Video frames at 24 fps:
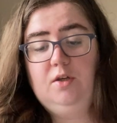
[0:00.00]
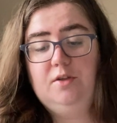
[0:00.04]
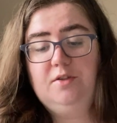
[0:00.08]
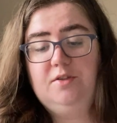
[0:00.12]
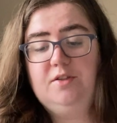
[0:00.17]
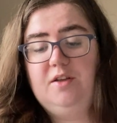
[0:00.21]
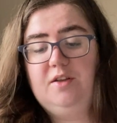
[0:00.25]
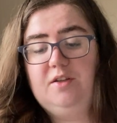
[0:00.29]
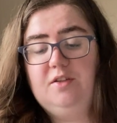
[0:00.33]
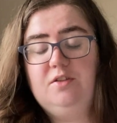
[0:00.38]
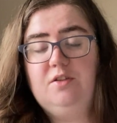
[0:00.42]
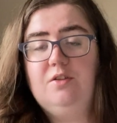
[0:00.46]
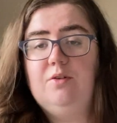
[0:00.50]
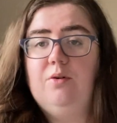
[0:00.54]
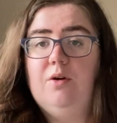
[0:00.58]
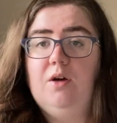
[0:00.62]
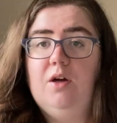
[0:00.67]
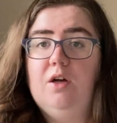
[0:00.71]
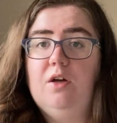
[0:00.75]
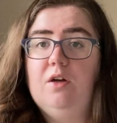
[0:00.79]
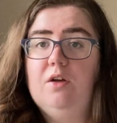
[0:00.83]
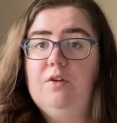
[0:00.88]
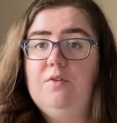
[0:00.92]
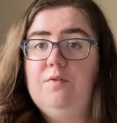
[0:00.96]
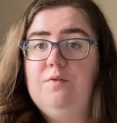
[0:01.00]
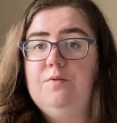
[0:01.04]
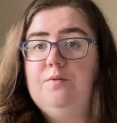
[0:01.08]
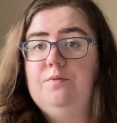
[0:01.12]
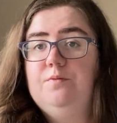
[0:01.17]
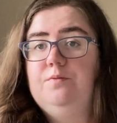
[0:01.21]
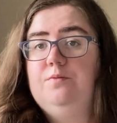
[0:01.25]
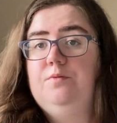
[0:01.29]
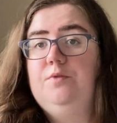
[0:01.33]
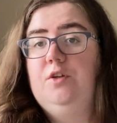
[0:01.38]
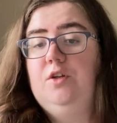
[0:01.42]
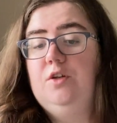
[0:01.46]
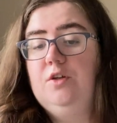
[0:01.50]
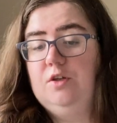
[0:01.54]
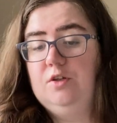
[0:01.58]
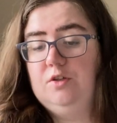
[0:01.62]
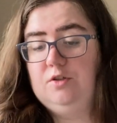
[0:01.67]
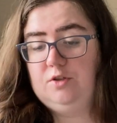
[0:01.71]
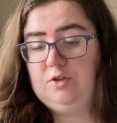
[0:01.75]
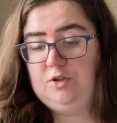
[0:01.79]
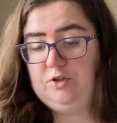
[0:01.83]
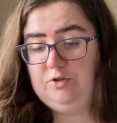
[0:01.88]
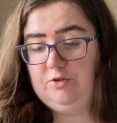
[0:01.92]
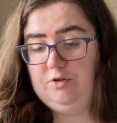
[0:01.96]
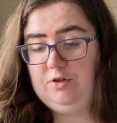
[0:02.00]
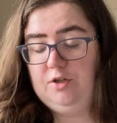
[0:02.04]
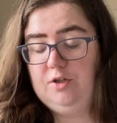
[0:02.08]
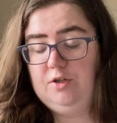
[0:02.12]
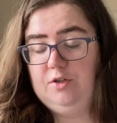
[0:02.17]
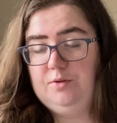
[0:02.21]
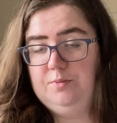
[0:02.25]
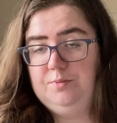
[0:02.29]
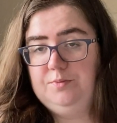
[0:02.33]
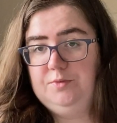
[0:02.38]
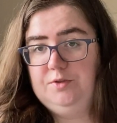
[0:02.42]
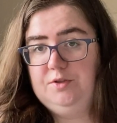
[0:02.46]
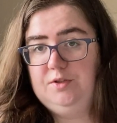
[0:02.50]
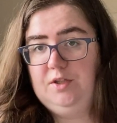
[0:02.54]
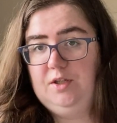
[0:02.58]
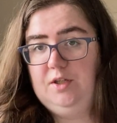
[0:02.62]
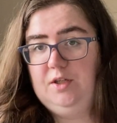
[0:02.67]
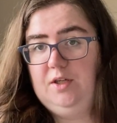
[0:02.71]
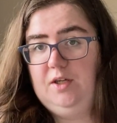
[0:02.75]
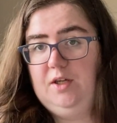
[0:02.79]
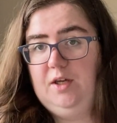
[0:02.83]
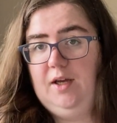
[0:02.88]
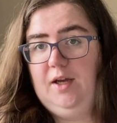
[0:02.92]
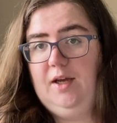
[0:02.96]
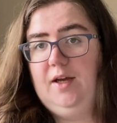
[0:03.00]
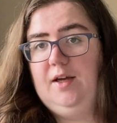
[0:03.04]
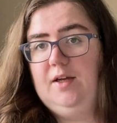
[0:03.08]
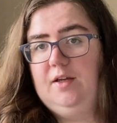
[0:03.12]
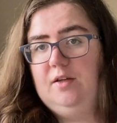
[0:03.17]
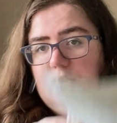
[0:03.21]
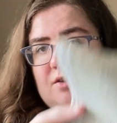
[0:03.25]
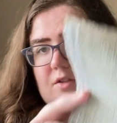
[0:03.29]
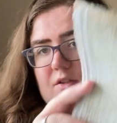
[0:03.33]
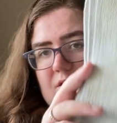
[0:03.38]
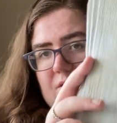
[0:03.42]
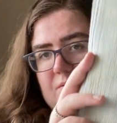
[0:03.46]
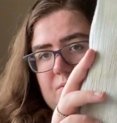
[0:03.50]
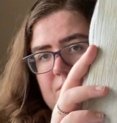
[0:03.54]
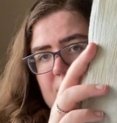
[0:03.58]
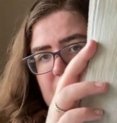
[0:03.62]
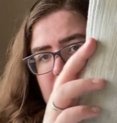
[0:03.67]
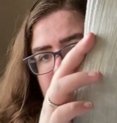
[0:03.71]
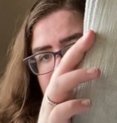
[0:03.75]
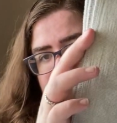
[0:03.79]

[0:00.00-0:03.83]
So there's 12 grams, and I've got